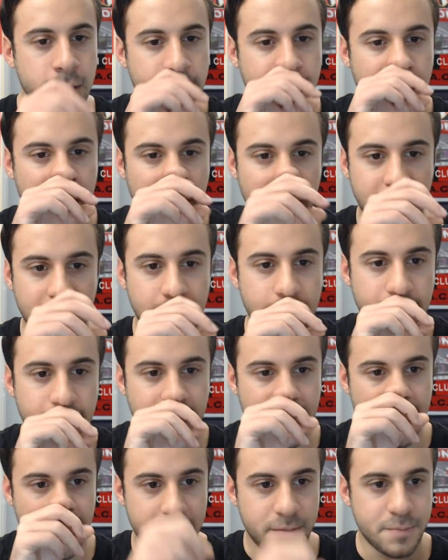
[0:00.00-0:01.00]

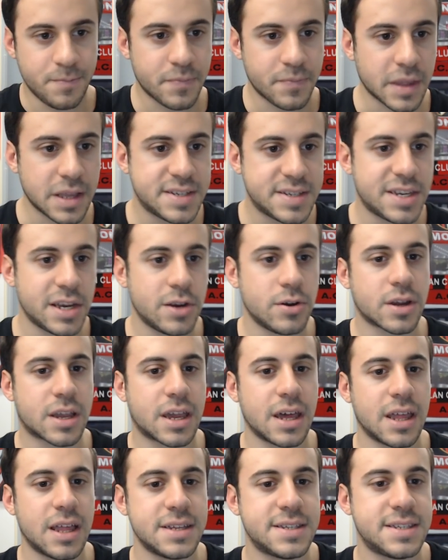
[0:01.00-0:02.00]
Serial
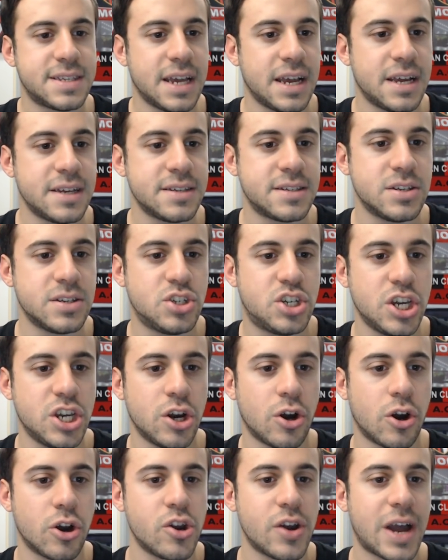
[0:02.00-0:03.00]
Killer says,
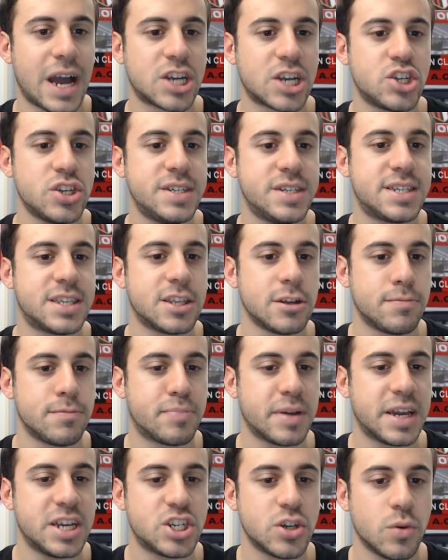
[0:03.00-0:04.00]
Gio, are you actually still
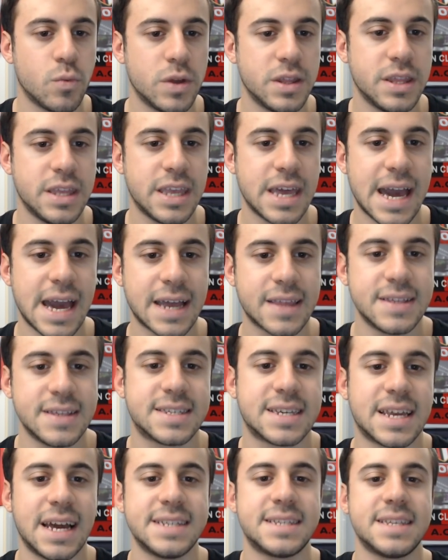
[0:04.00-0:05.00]
patient with Yang?
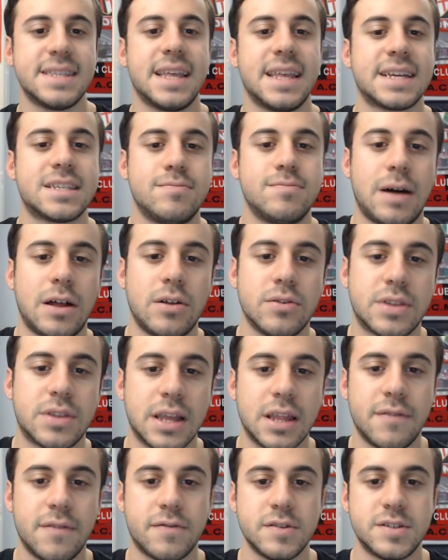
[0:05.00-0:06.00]
This guy's the next
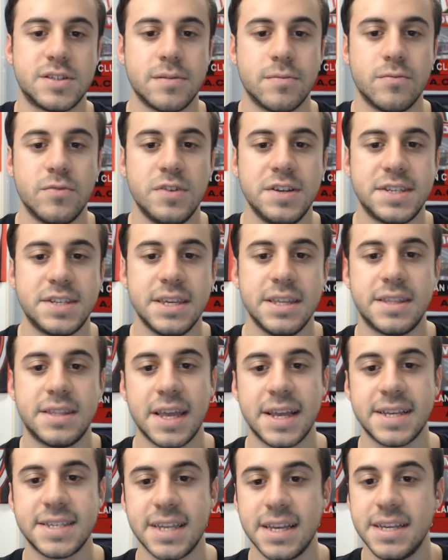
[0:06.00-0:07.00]
Balotelli. For some reason, he
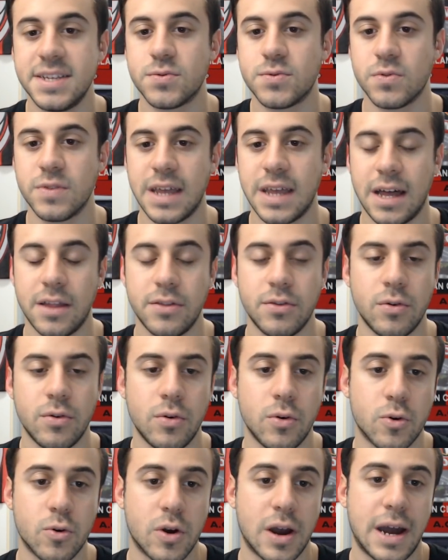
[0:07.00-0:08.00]
thinks that he's Ronaldo
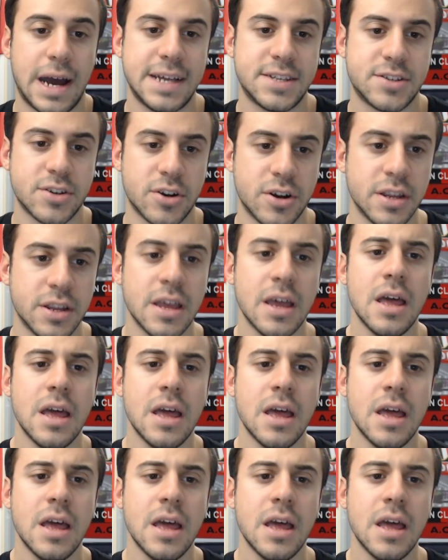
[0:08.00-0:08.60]
or Hazard.